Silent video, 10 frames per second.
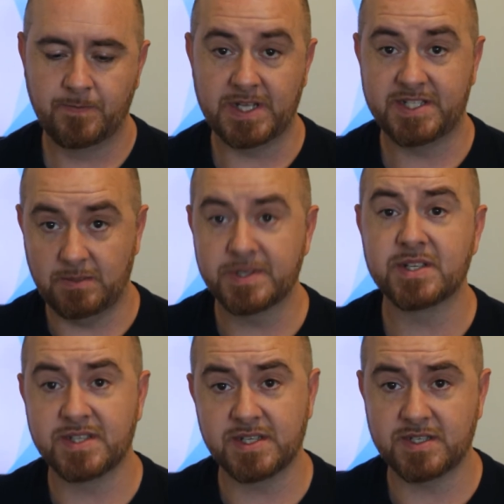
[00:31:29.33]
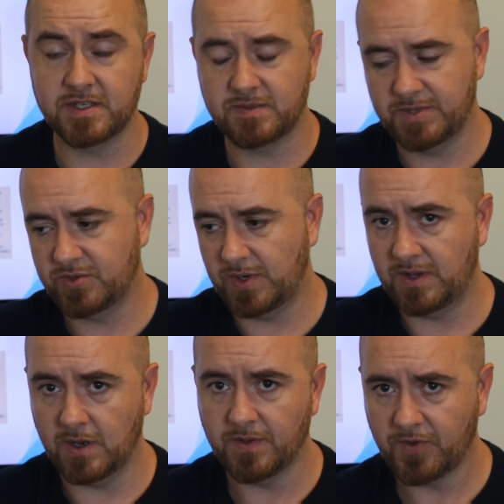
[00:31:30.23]
that seems consistent between
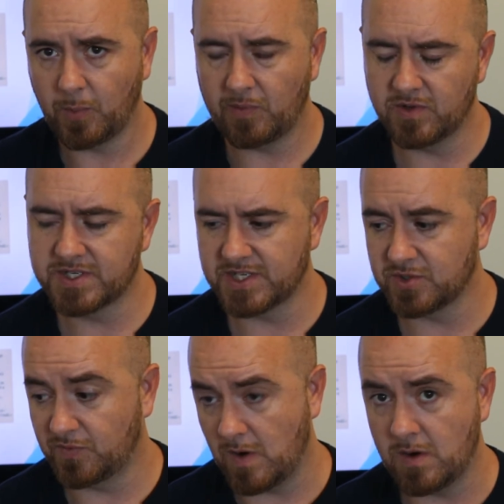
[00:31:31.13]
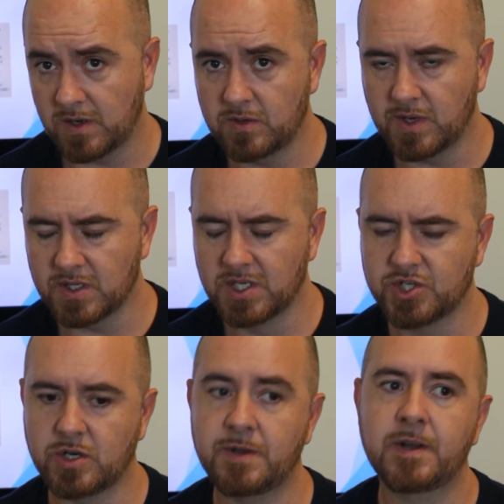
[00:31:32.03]
the authors that we've looked at so far, including
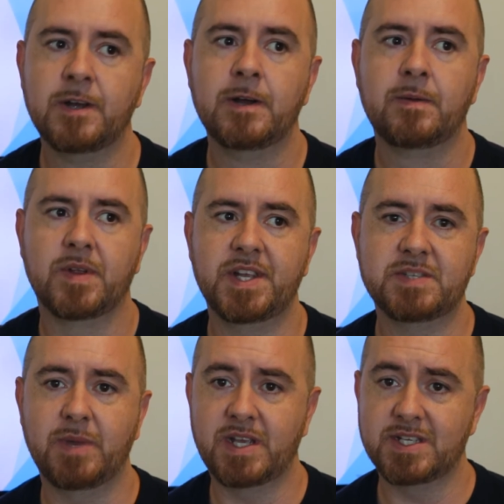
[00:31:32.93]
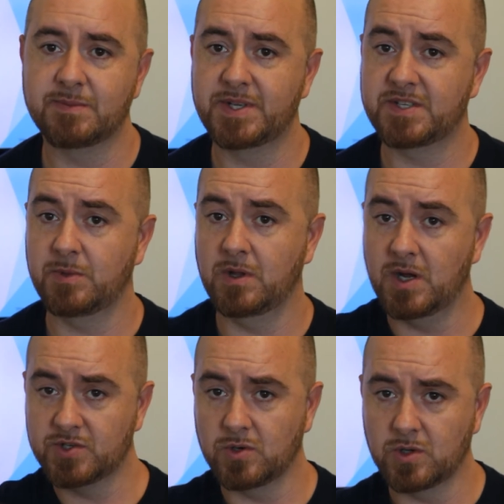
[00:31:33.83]
Littlejohn, that he's making his
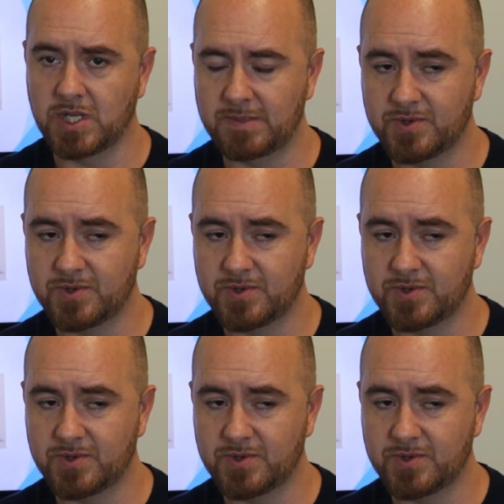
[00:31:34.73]
epistemological claim.